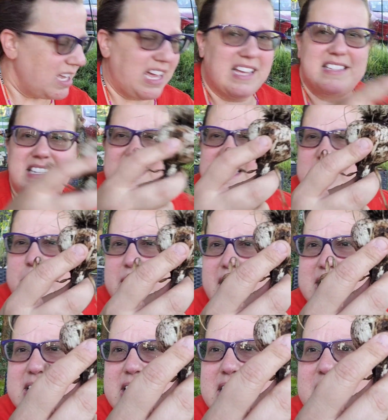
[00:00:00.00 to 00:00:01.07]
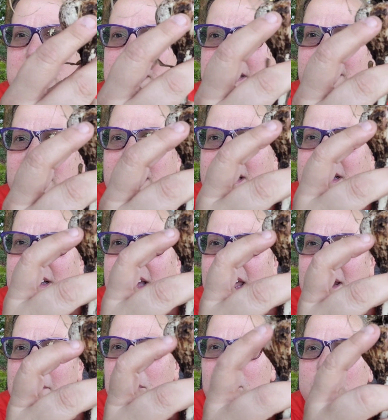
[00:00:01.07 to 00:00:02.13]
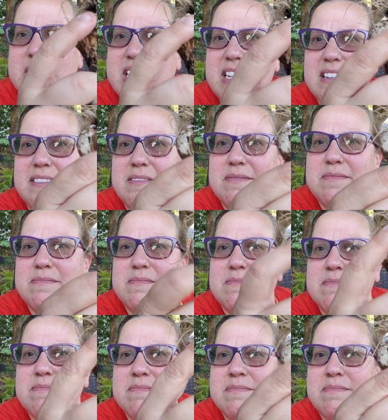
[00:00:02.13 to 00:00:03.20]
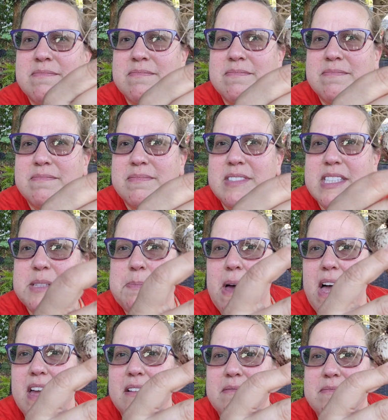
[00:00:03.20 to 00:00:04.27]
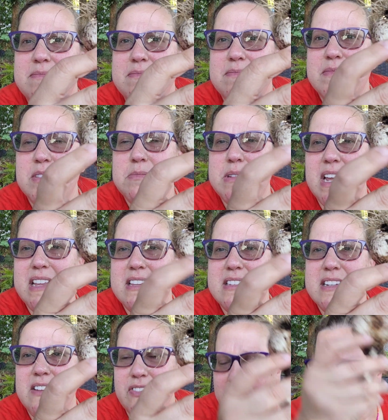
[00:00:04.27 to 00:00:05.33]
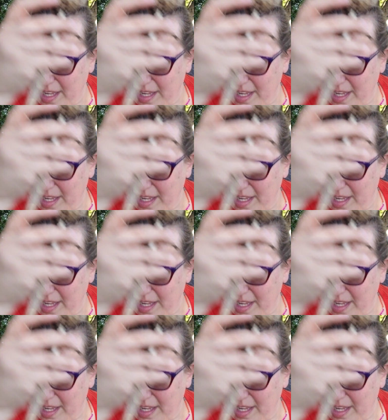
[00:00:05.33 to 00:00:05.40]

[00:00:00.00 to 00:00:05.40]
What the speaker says: Now see, this one has a little bit of a kind of moldy spot. So that's definitely